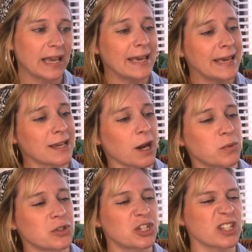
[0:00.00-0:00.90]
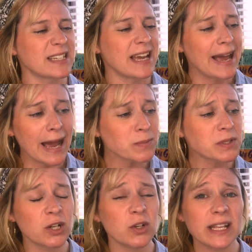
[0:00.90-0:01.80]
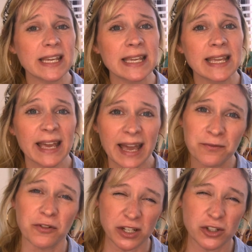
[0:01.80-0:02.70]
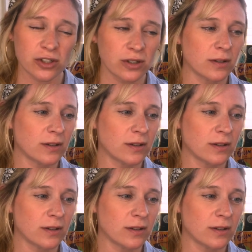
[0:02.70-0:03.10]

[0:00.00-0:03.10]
Hiccup was just absolutely average.